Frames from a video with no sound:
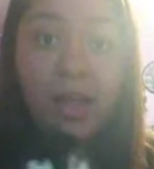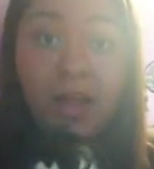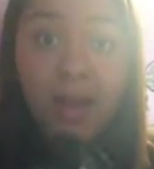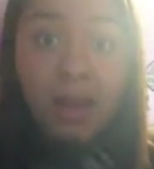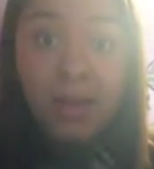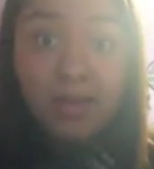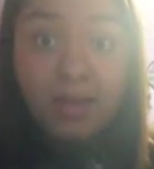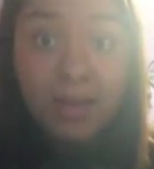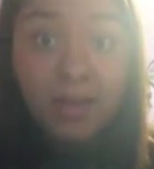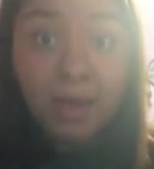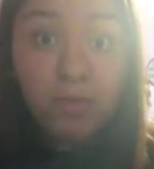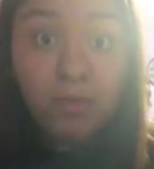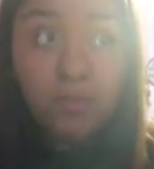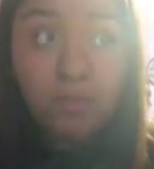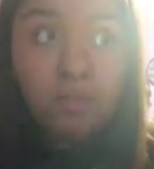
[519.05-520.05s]
Now, at the time, I
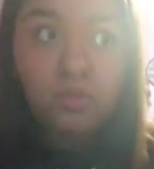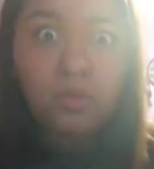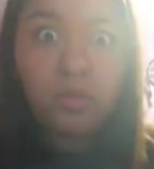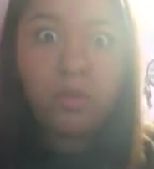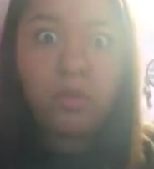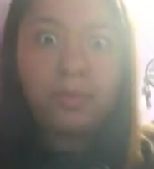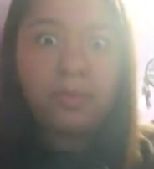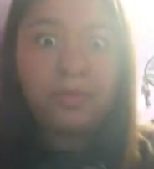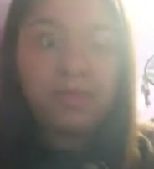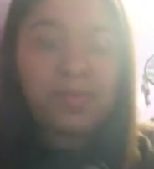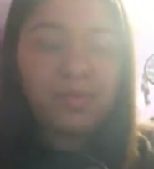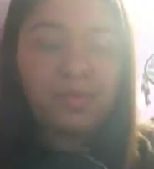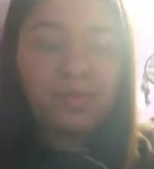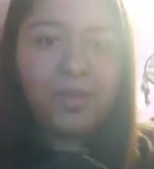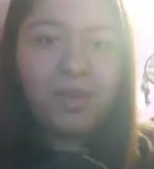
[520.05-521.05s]
was so
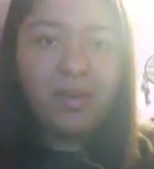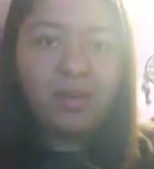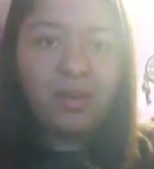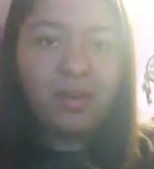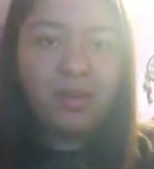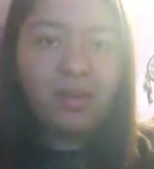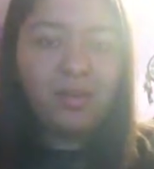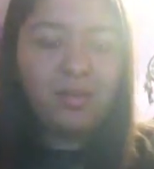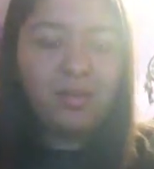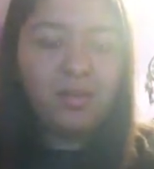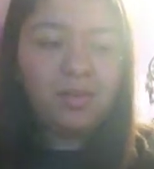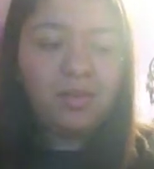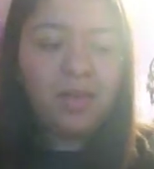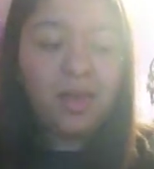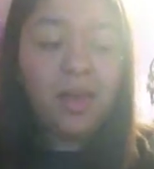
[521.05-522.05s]
obsessed with Beyond.
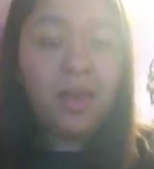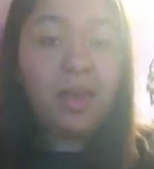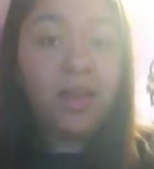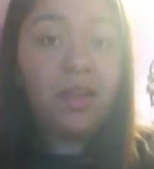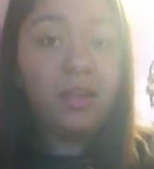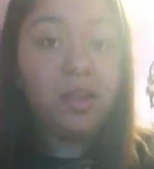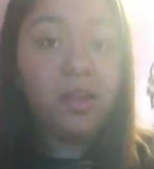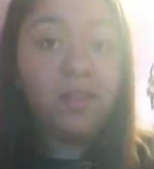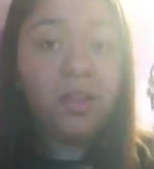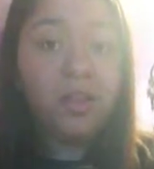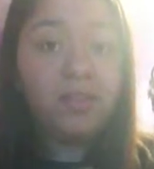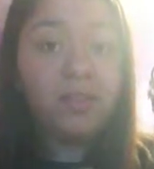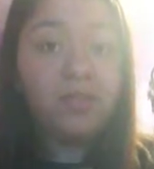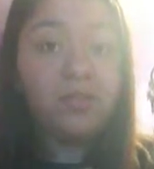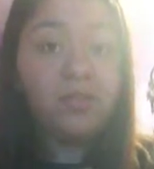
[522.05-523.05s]
I love L
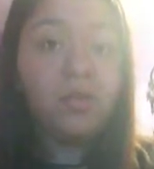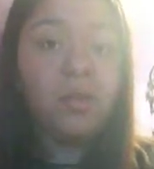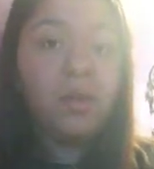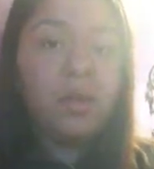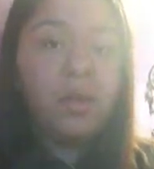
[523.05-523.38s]
too,